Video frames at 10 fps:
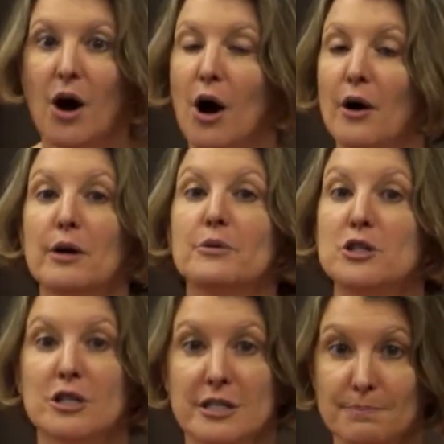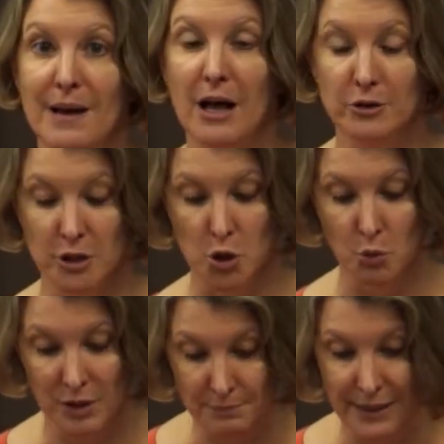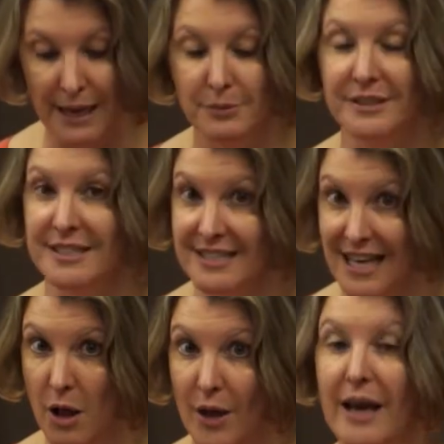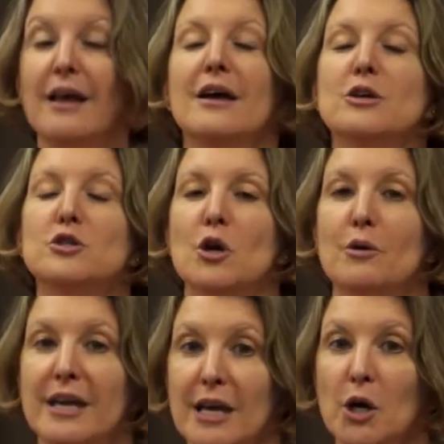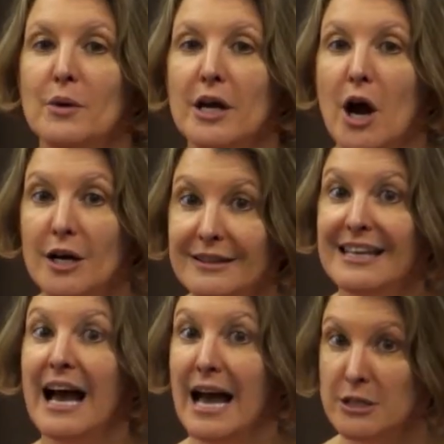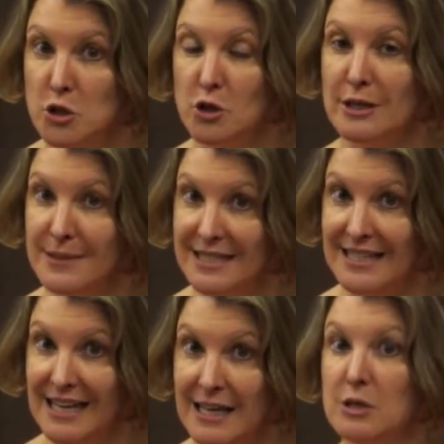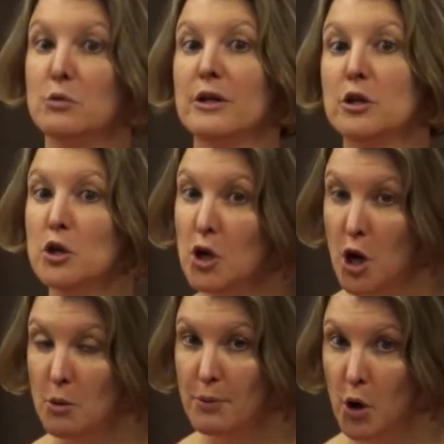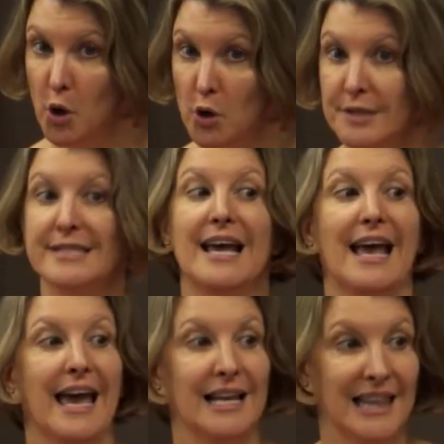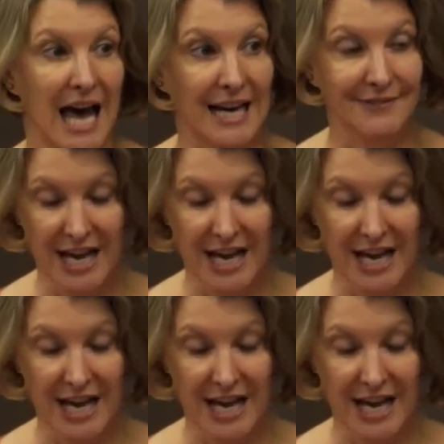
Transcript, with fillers: or it would just melt and you wouldn't be able to sell it. So here we are at the ice cream stand with no bowls and a lot of